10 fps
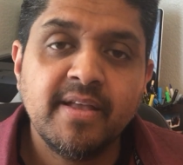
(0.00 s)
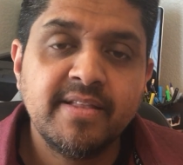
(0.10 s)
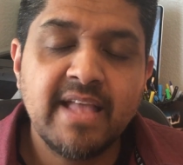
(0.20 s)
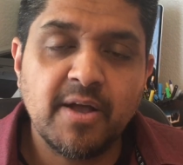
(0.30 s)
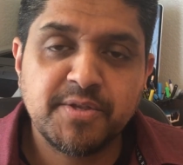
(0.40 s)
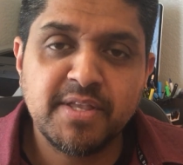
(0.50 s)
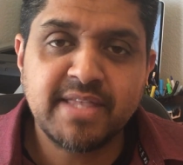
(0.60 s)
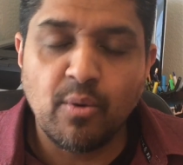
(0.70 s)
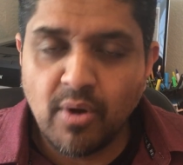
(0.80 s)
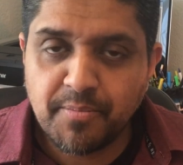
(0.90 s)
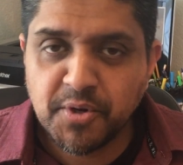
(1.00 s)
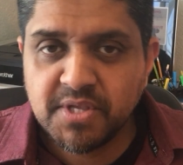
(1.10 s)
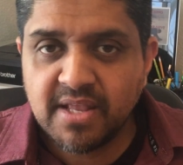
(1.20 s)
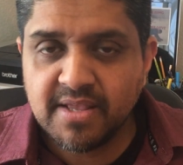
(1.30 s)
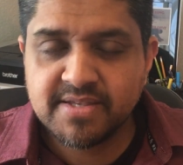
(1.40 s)
Now, since that
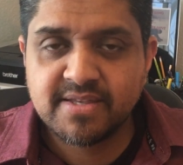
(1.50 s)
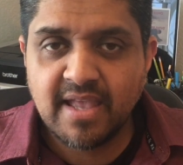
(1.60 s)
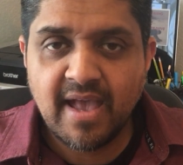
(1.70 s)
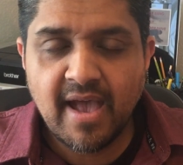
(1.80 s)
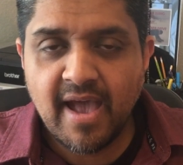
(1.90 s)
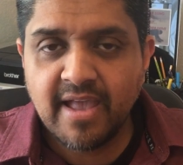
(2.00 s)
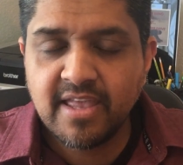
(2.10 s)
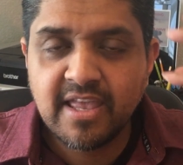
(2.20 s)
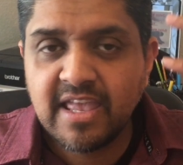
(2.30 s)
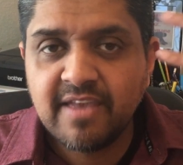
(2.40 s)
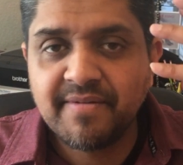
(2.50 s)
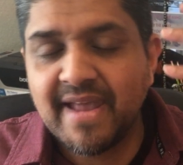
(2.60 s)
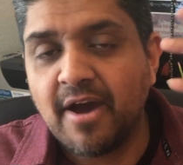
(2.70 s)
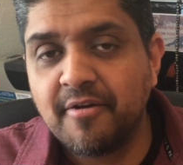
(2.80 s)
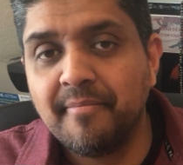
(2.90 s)
1% is even
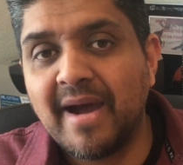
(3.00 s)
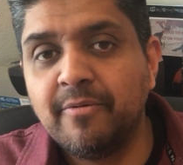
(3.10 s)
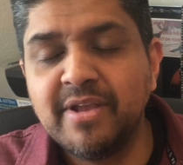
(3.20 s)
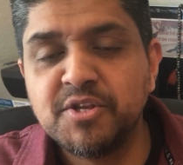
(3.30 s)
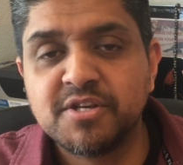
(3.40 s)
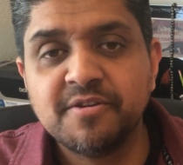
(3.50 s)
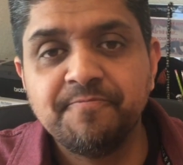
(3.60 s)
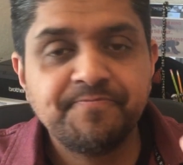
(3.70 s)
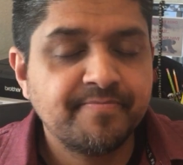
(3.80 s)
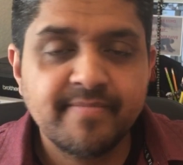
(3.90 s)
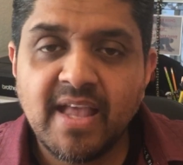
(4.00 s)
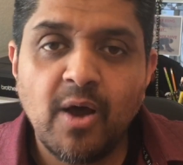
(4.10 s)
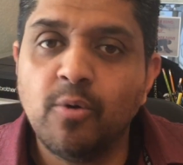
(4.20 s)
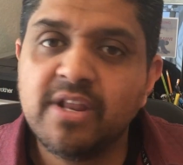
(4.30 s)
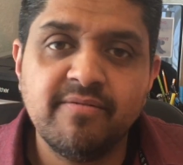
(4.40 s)
out of my reach, I
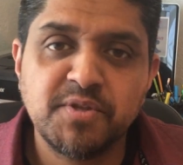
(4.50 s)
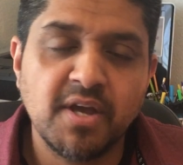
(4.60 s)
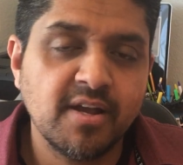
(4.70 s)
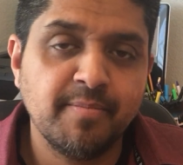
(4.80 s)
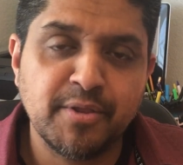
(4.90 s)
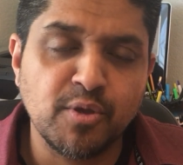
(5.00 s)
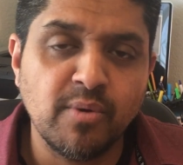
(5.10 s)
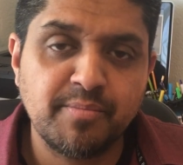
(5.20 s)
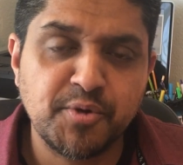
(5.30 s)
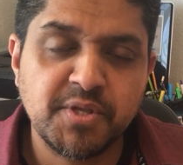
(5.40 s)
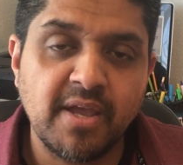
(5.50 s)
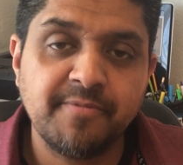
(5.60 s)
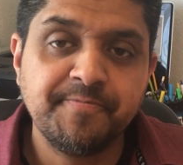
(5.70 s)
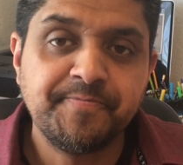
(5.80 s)
wouldn't even talk about the 1%.